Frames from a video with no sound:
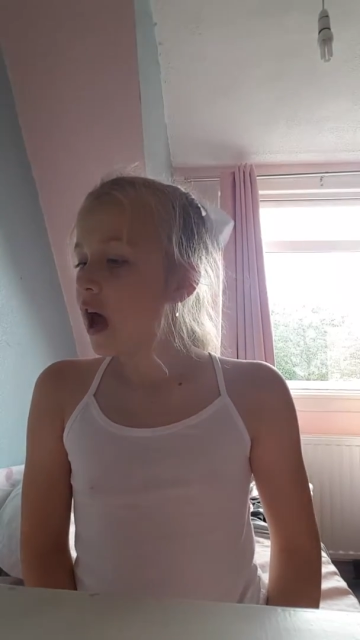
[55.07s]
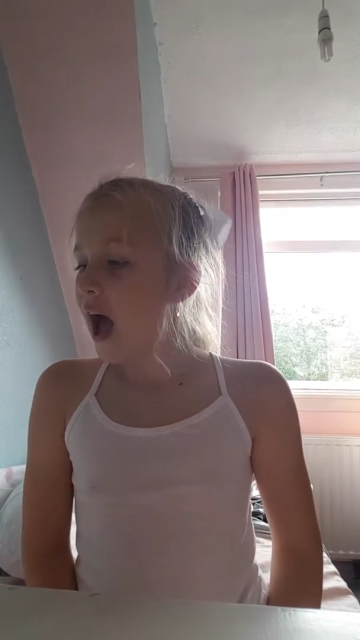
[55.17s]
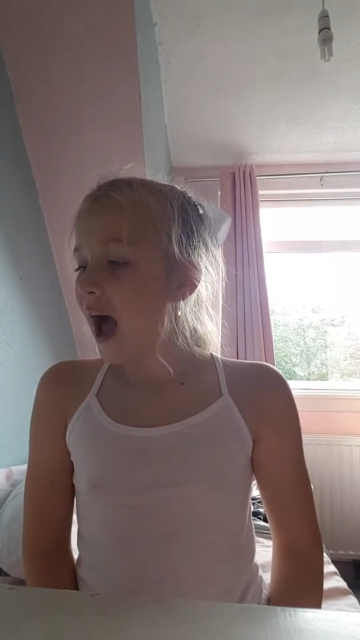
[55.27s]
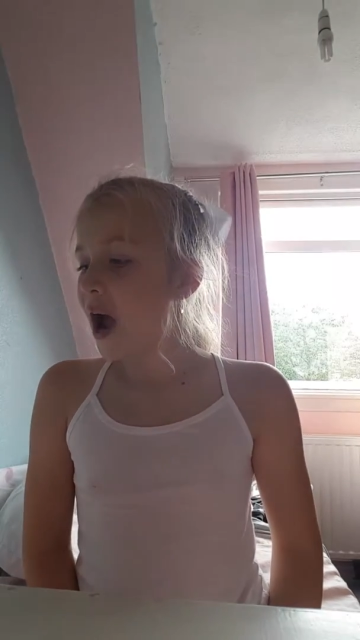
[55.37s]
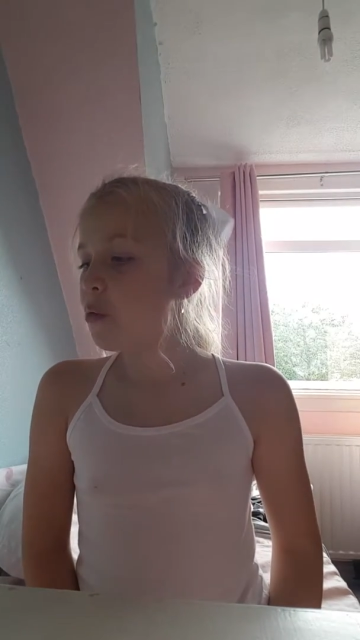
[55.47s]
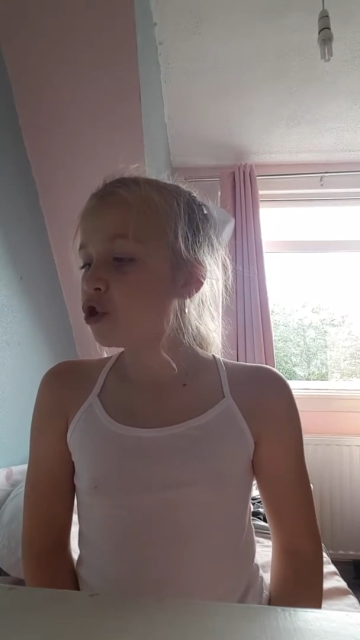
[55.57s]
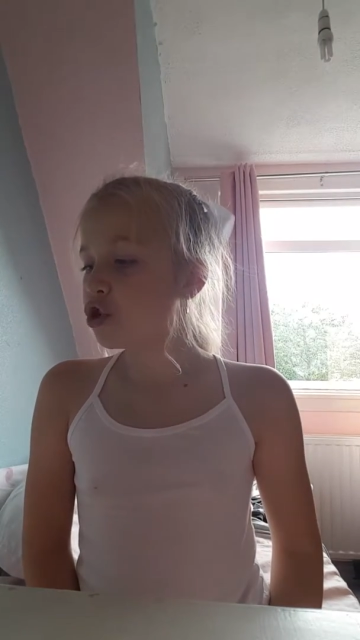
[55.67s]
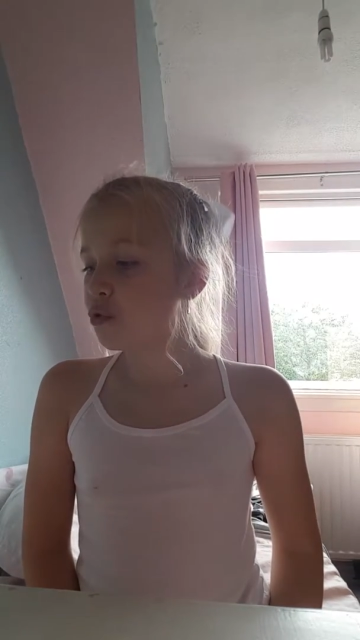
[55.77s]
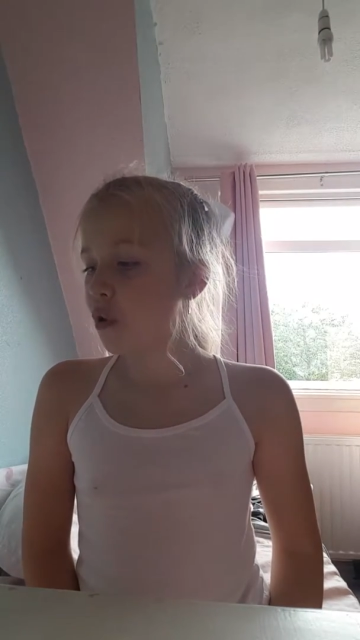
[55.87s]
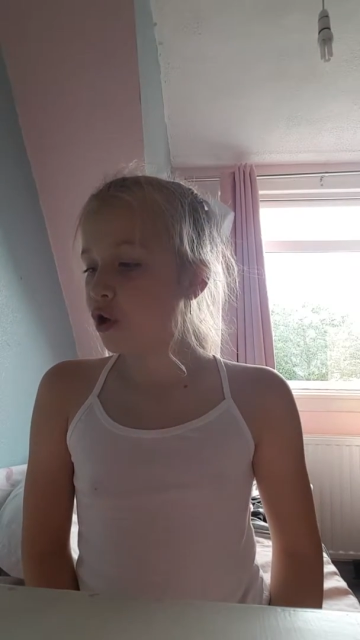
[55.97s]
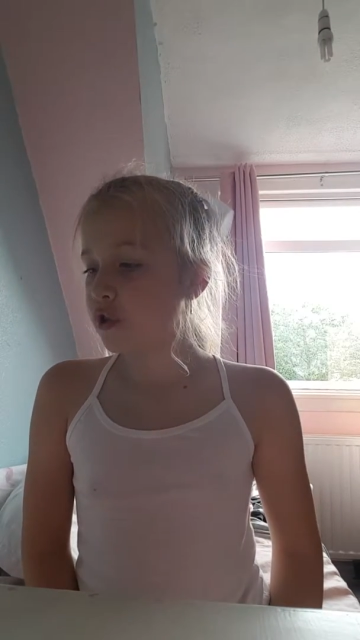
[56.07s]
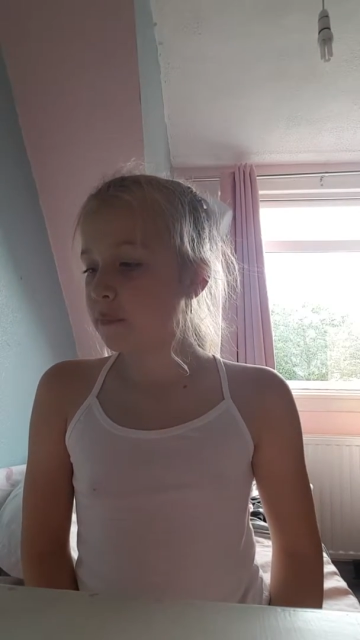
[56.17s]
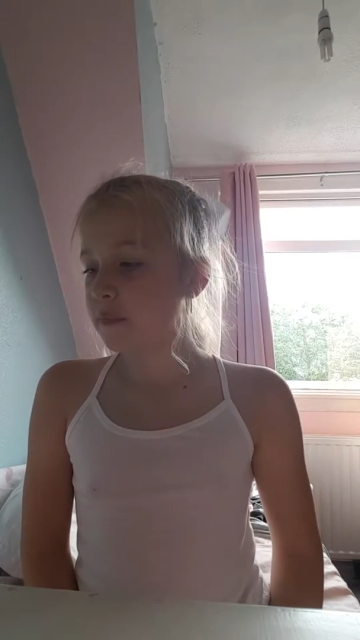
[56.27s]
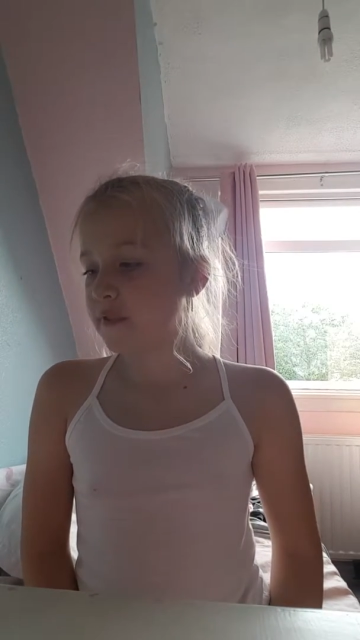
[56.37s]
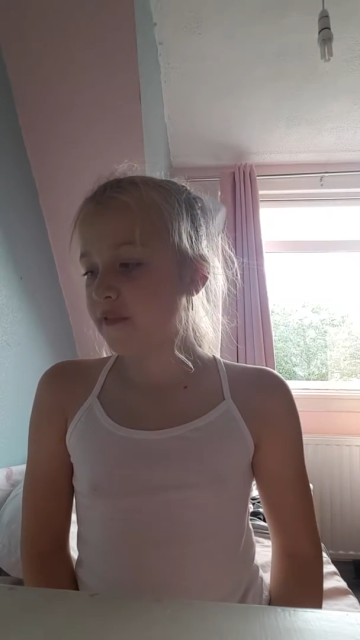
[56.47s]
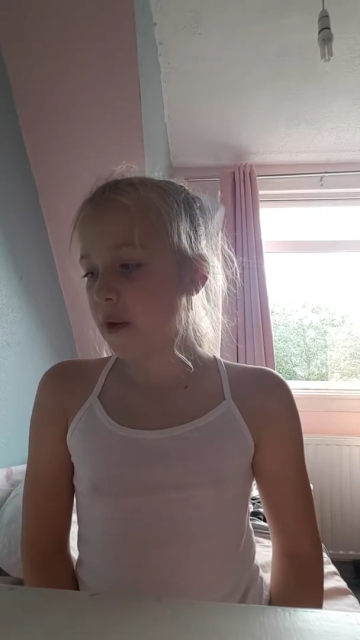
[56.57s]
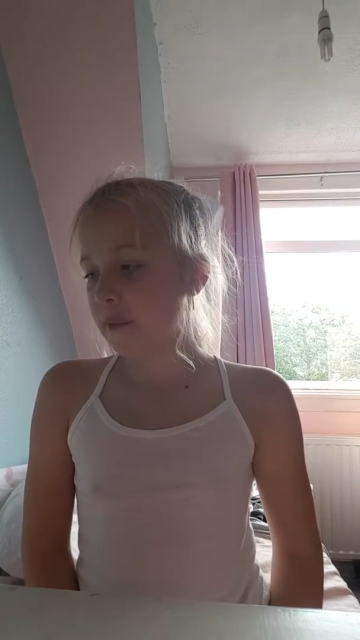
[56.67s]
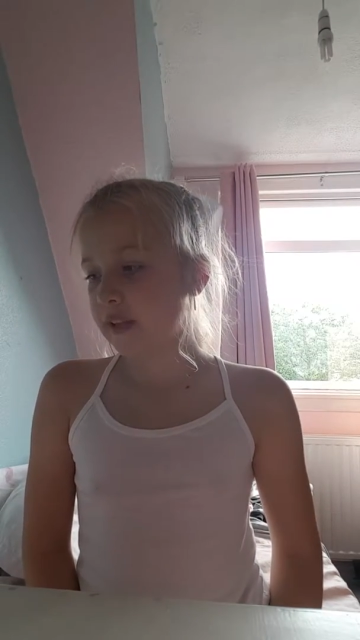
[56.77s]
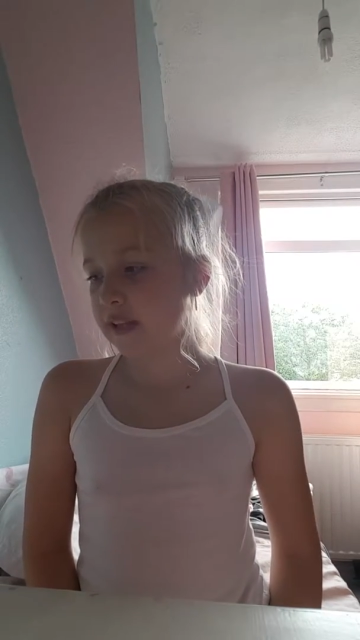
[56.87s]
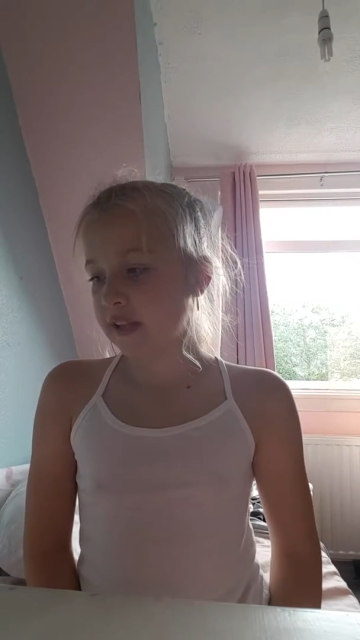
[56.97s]
I watch the Wilson's
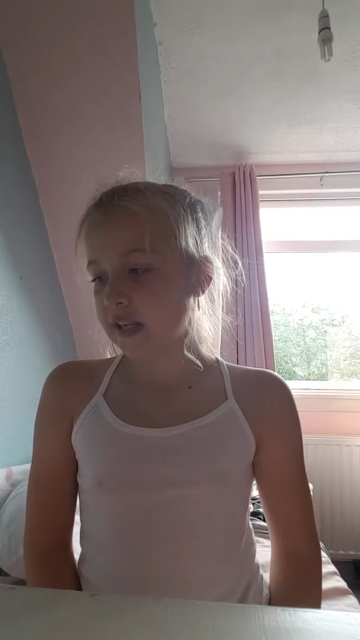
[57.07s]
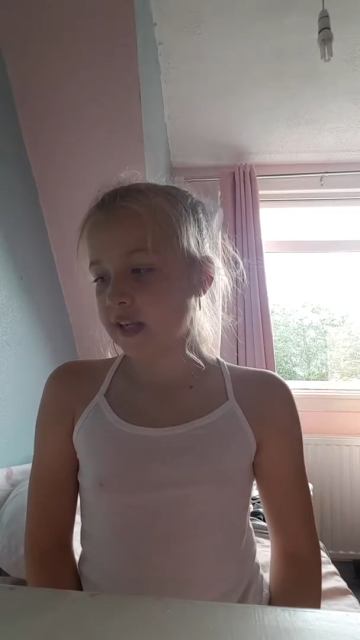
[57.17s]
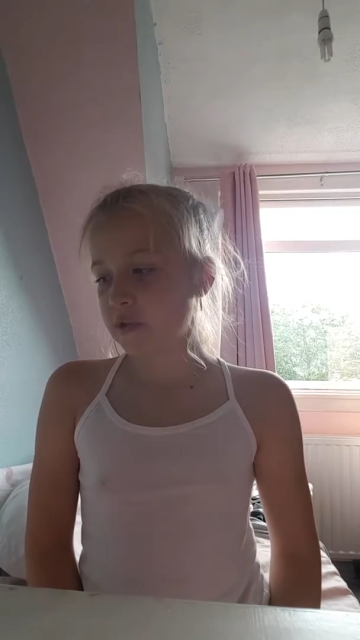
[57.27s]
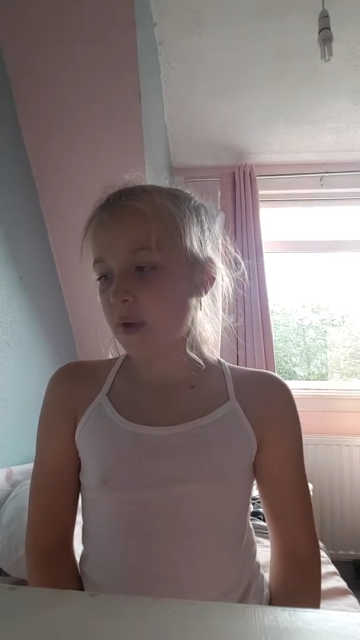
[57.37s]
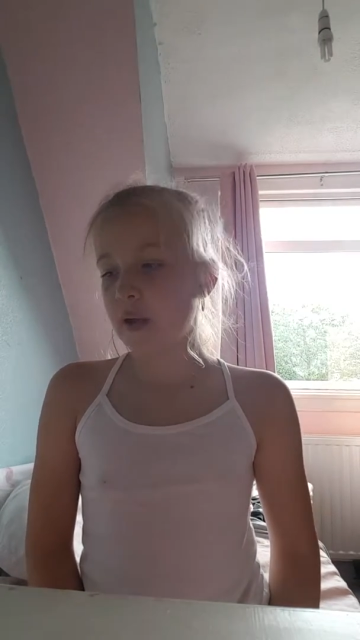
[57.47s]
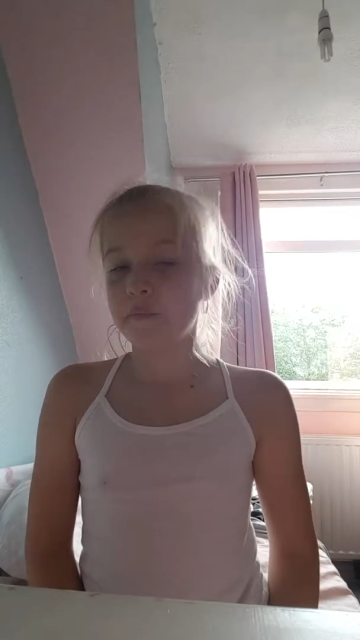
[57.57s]
Family as well.